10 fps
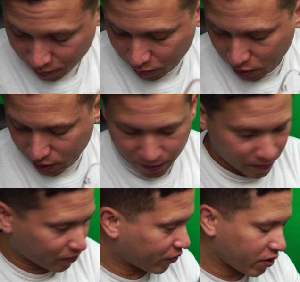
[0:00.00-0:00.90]

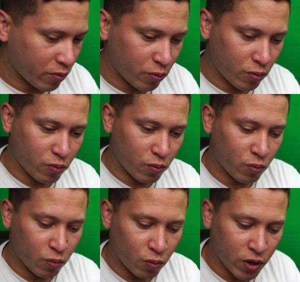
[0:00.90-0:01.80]
but
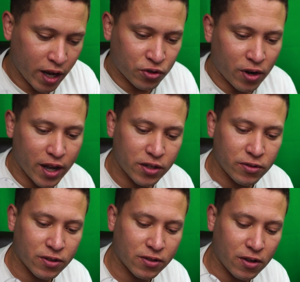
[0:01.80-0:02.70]
when I tried to
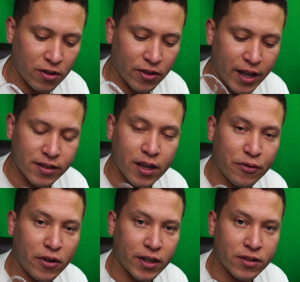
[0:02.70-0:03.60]
install the
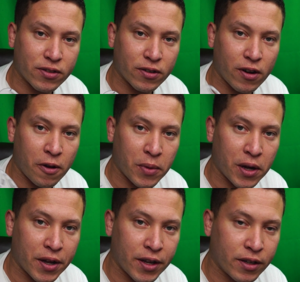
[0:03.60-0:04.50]
anti-fog insert on
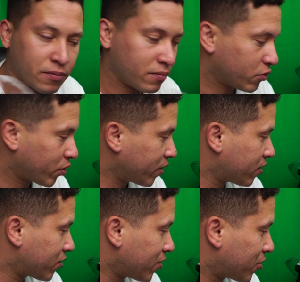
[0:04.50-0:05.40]
my
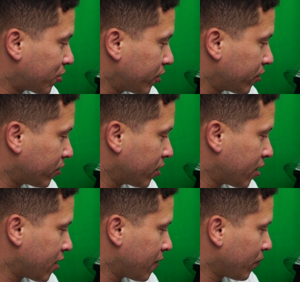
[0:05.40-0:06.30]
Transition shield,
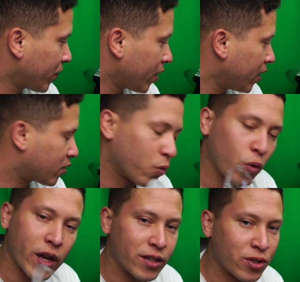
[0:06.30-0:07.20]
it's
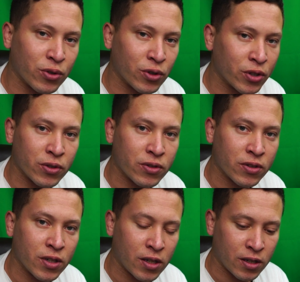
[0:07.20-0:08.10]
way too
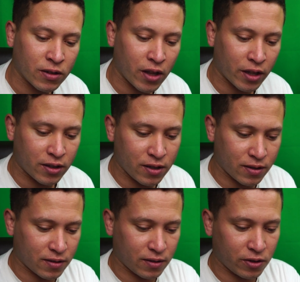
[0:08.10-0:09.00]
loose. Like,
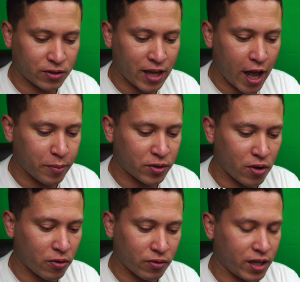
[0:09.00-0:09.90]
these little tabs
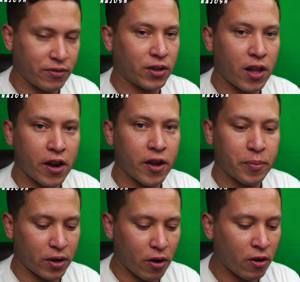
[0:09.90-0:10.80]
don't even line up
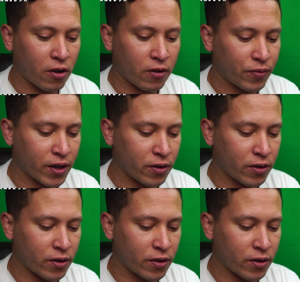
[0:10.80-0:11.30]
at all.